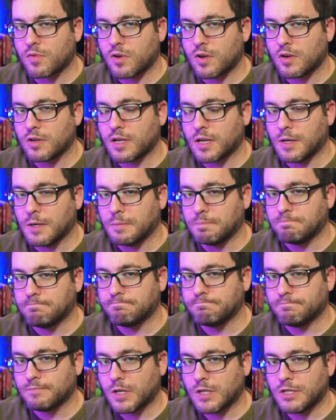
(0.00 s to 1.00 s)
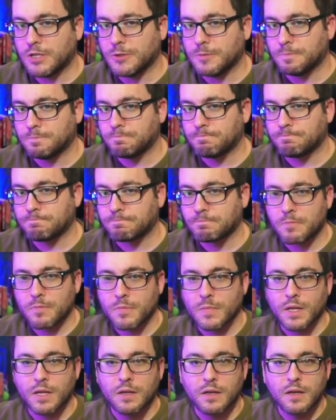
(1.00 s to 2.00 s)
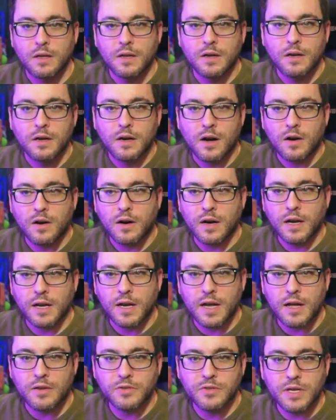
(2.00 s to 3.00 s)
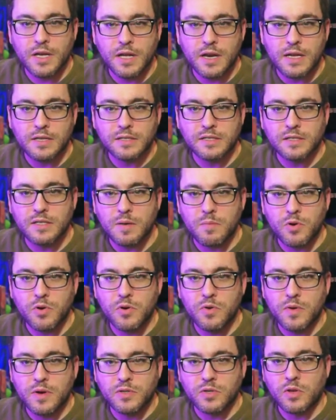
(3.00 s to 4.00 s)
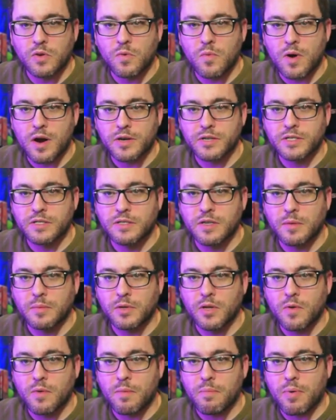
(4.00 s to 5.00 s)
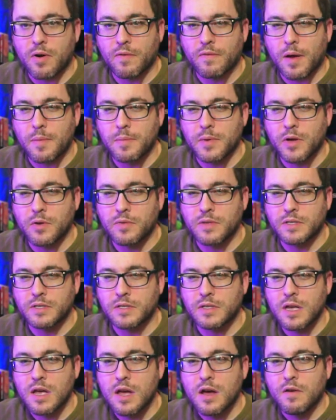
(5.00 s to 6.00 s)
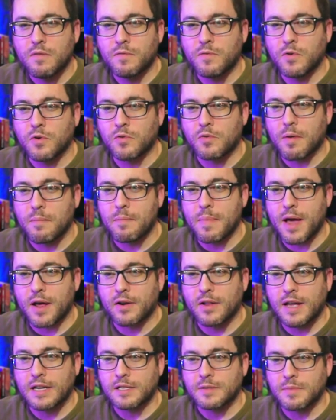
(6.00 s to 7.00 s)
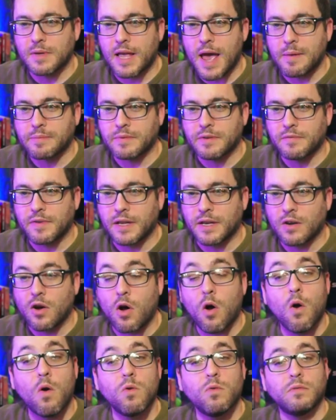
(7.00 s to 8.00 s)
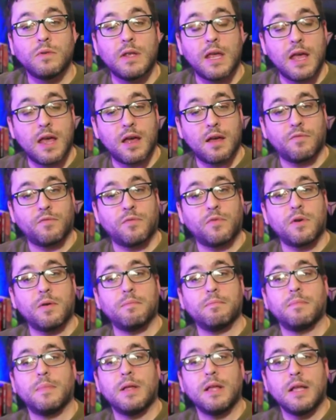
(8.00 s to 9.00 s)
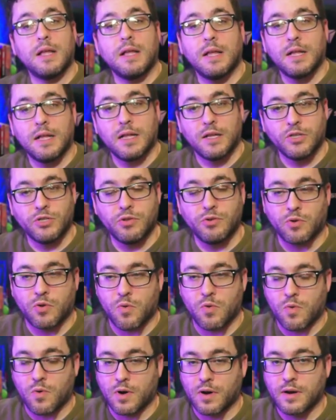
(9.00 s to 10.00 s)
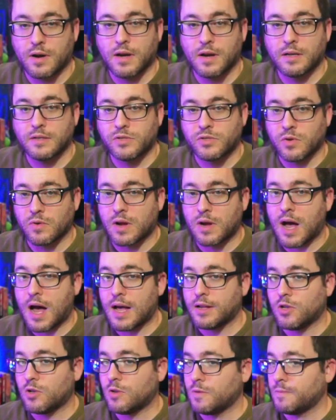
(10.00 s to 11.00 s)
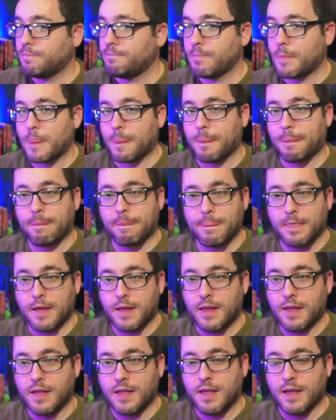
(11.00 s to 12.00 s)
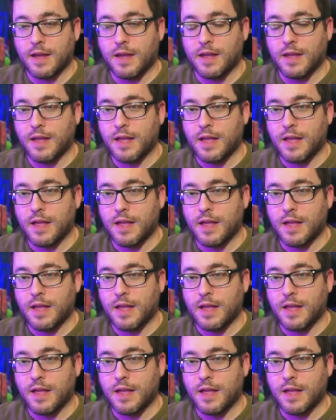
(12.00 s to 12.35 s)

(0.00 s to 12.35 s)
all Gundam. I do. All right, Kyle Yen, as someone who has only watched Double O and part of IBO, this full grunt battle has me captivated. Oh yeah, from Unicorn. So Kyle, eh,